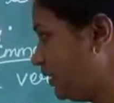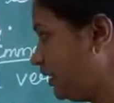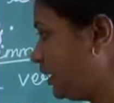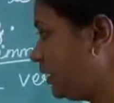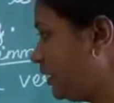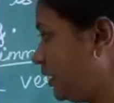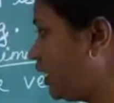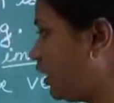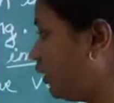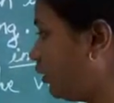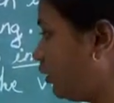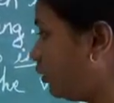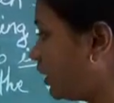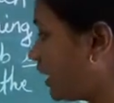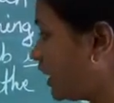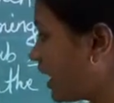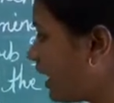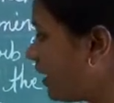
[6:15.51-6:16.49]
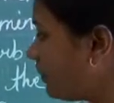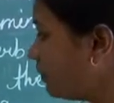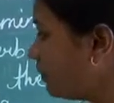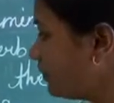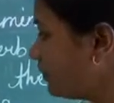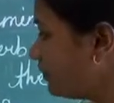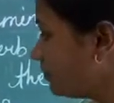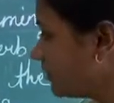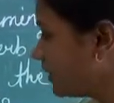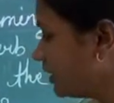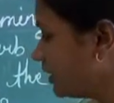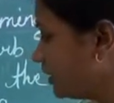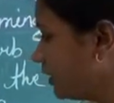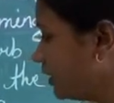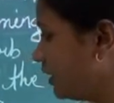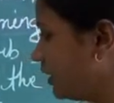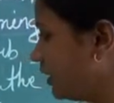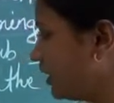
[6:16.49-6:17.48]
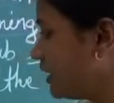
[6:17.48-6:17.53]
Now come
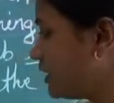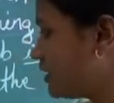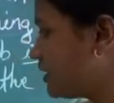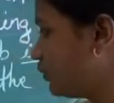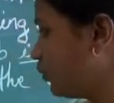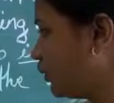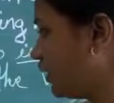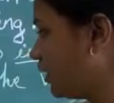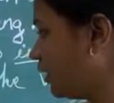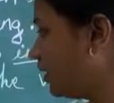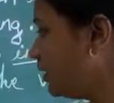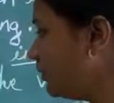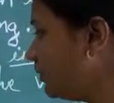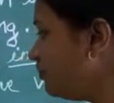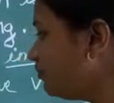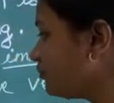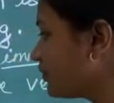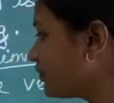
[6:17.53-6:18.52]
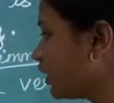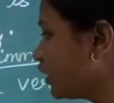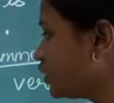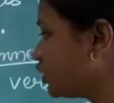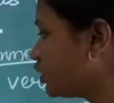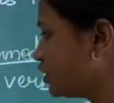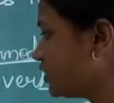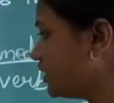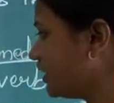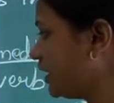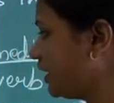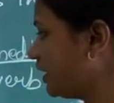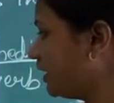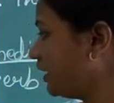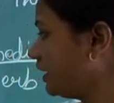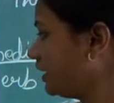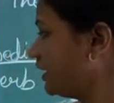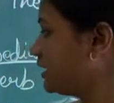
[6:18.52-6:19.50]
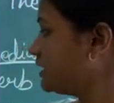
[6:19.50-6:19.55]
is the verb,
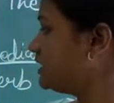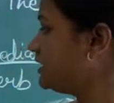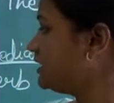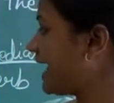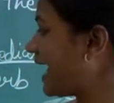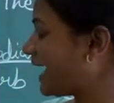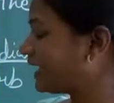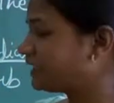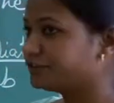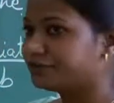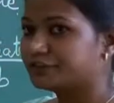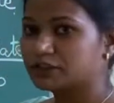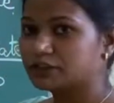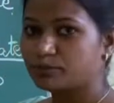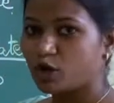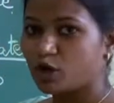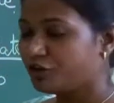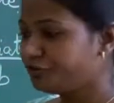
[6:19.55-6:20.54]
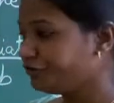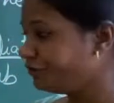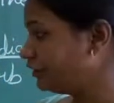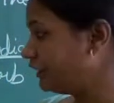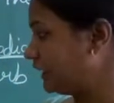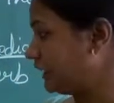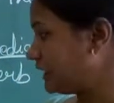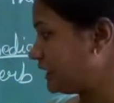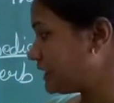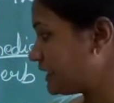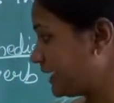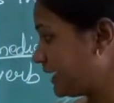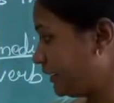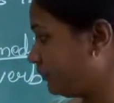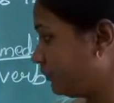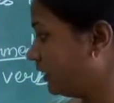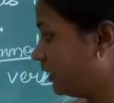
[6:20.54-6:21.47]
today is the adverb of time.